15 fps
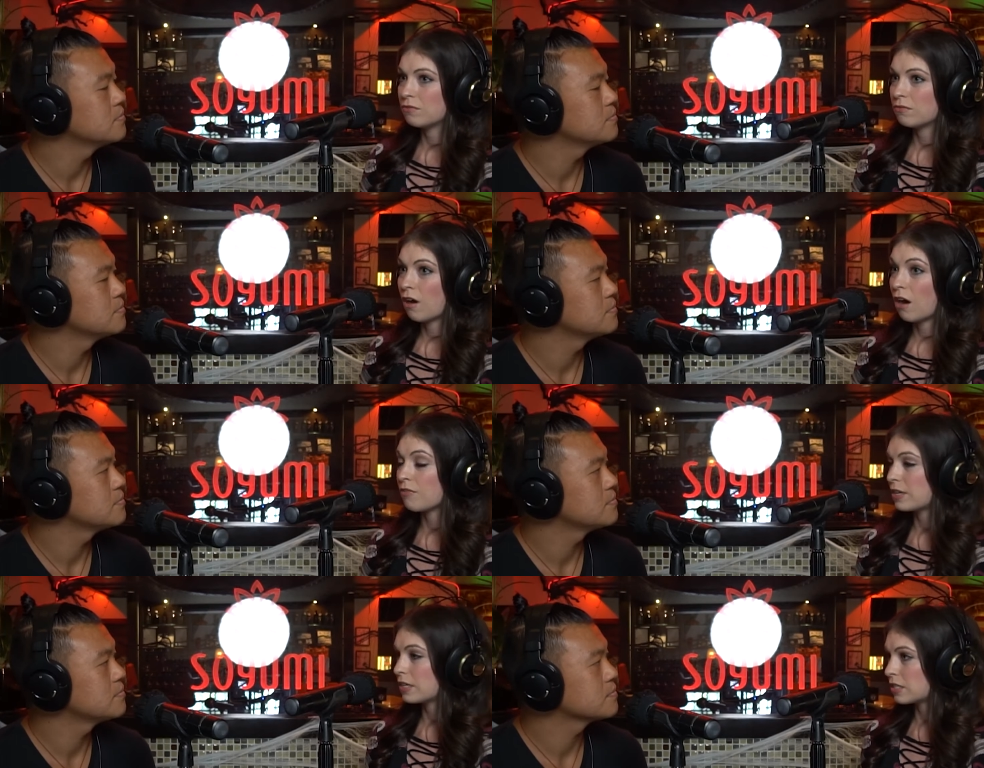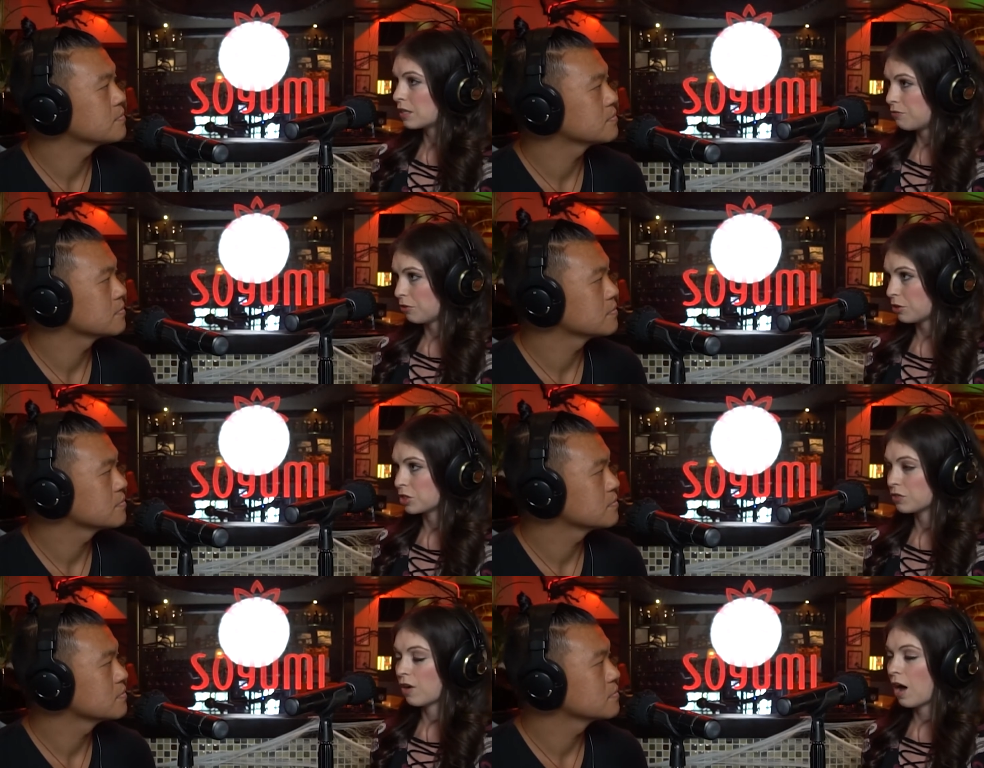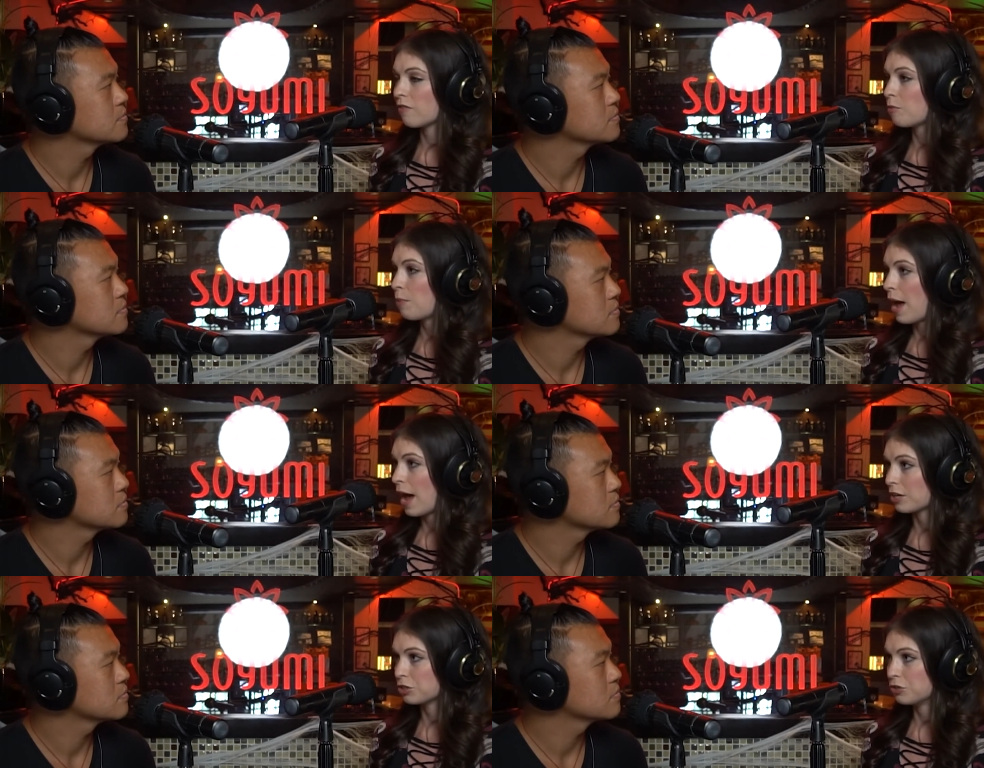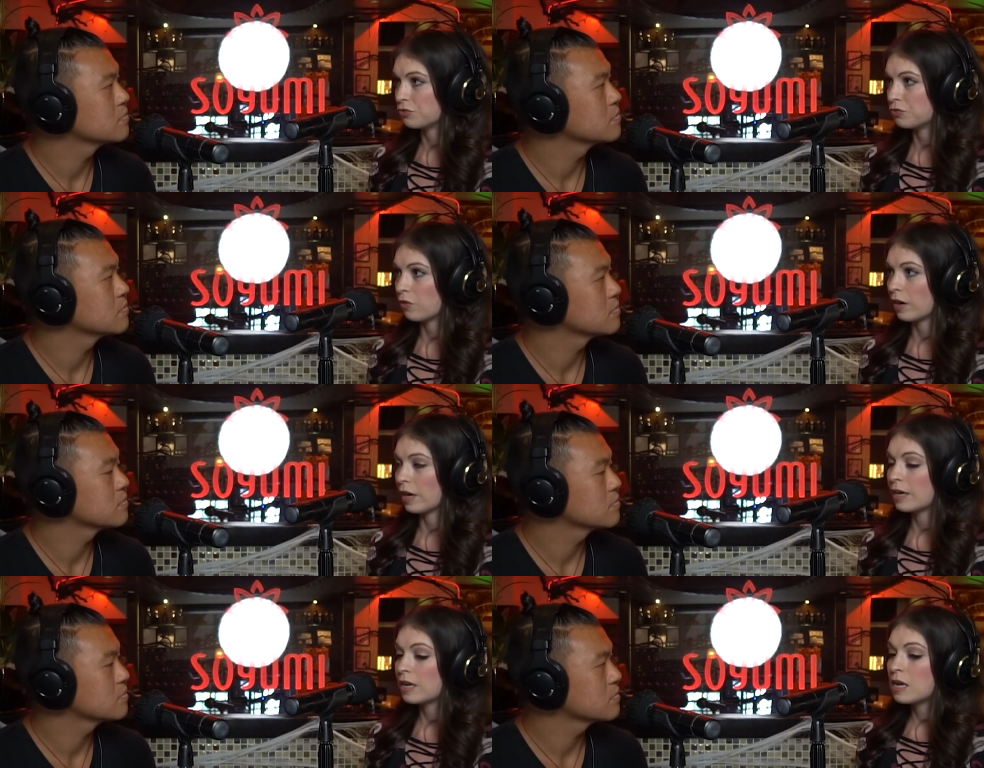Speaker 1: obviously, first of all, have a passion
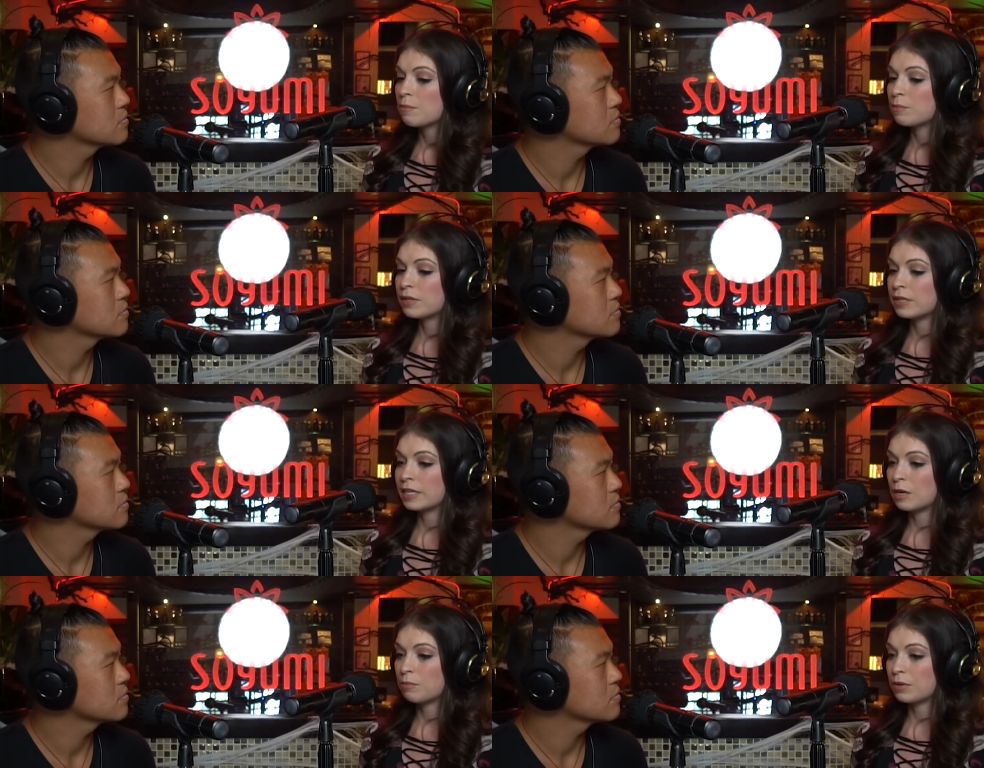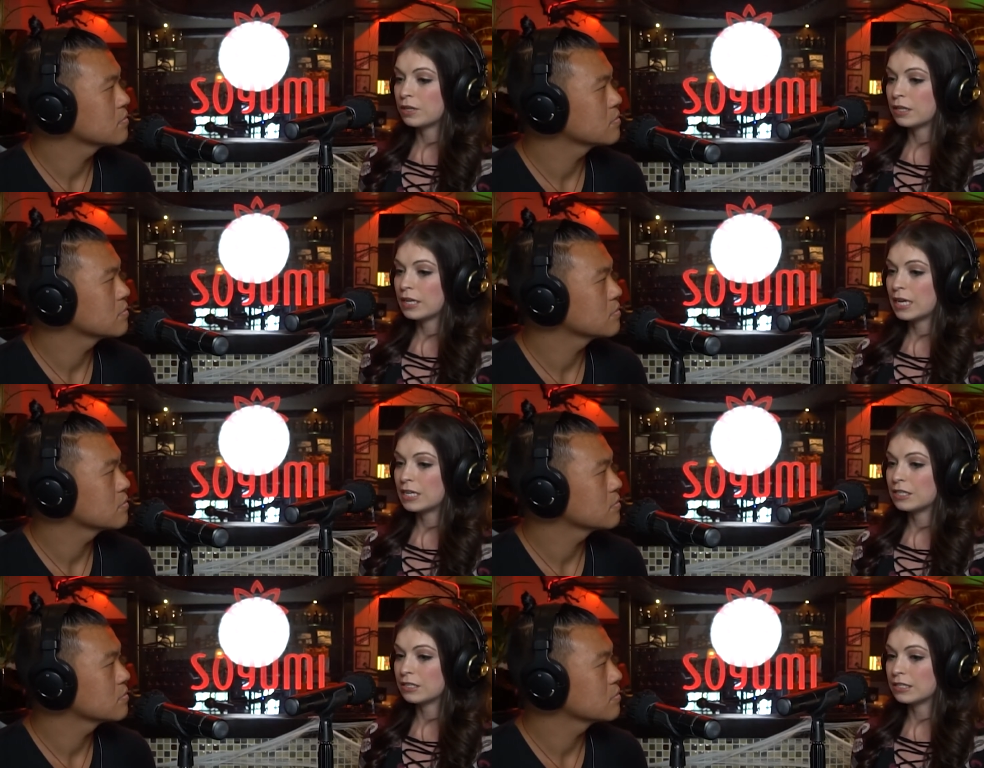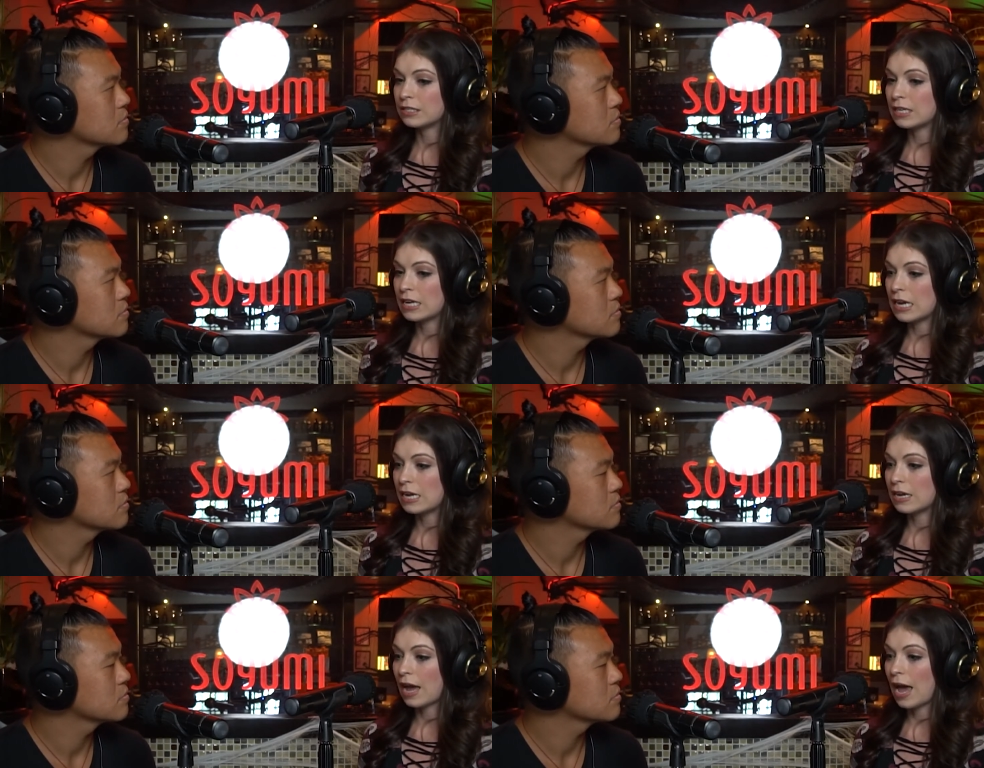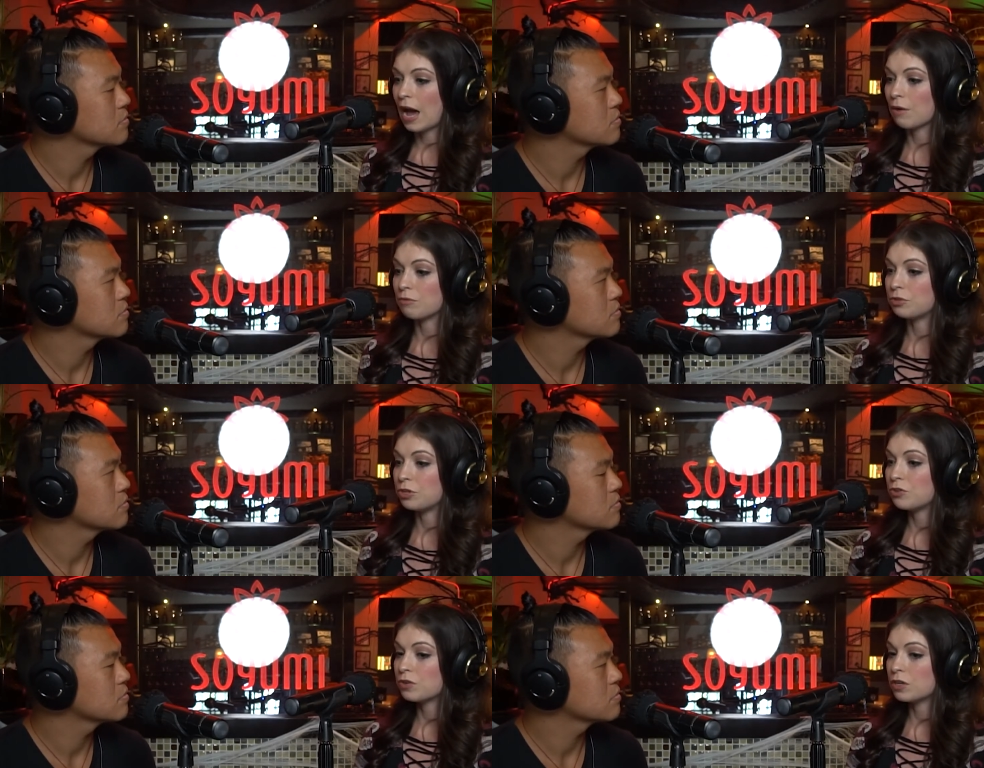for it, but the ability to see
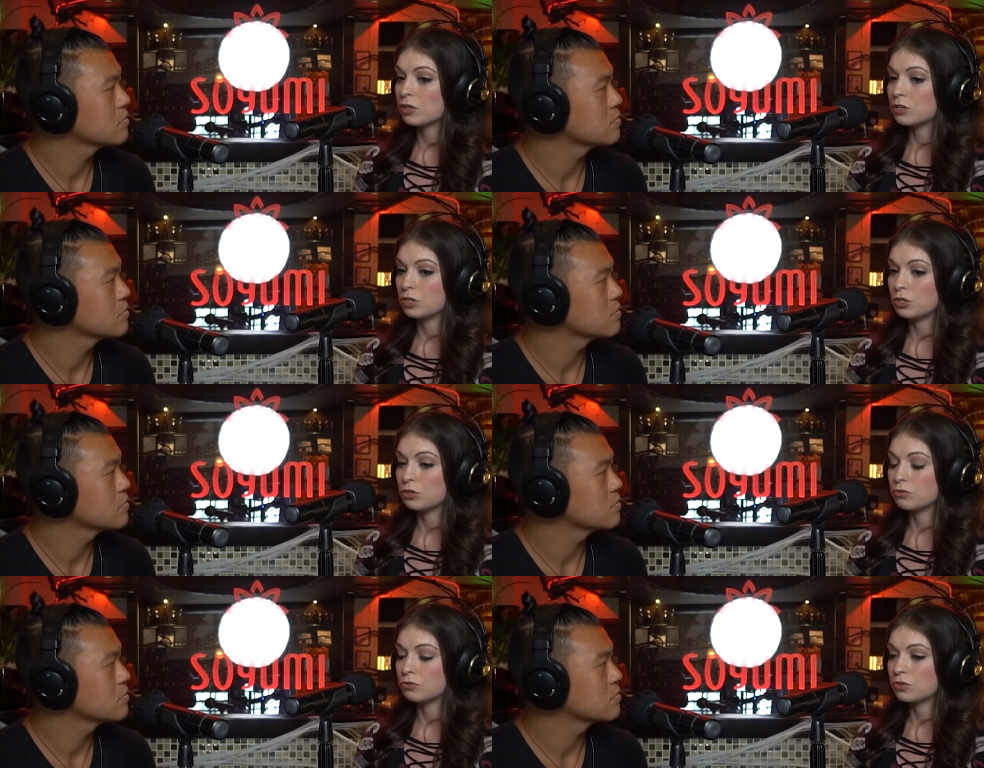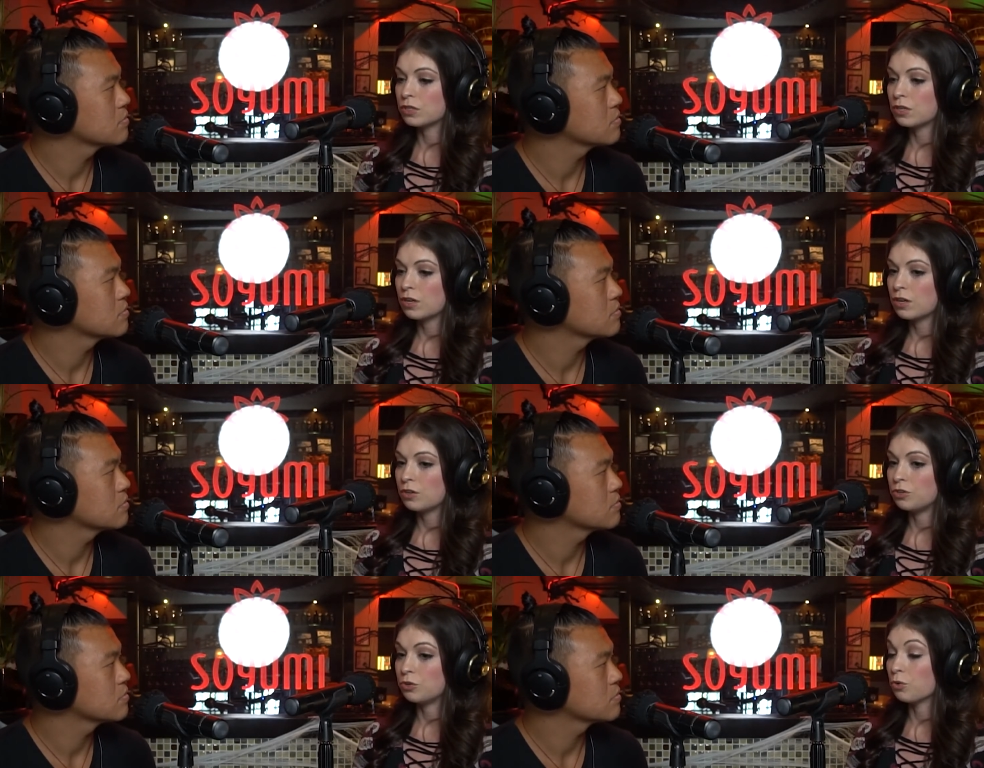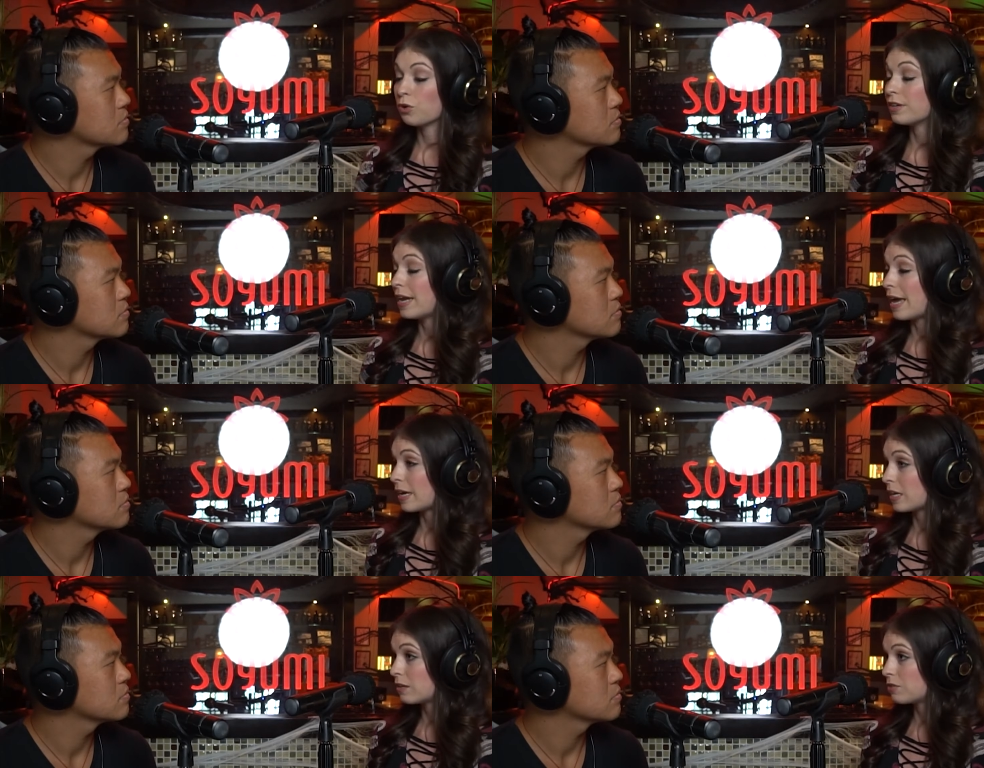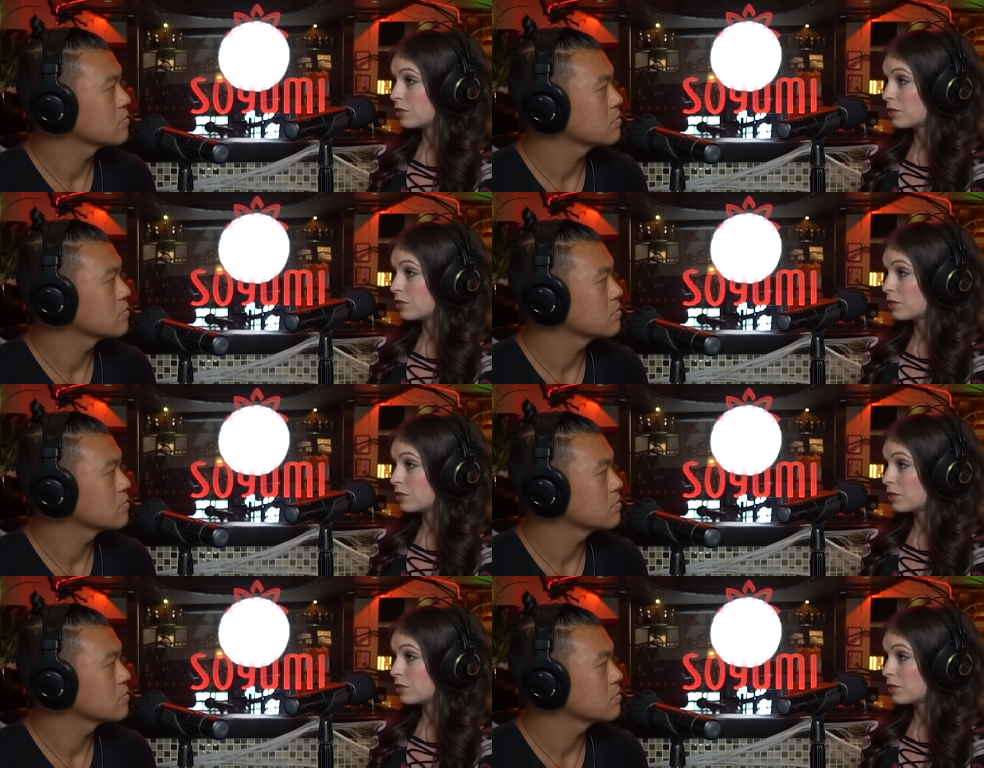how you can use your negative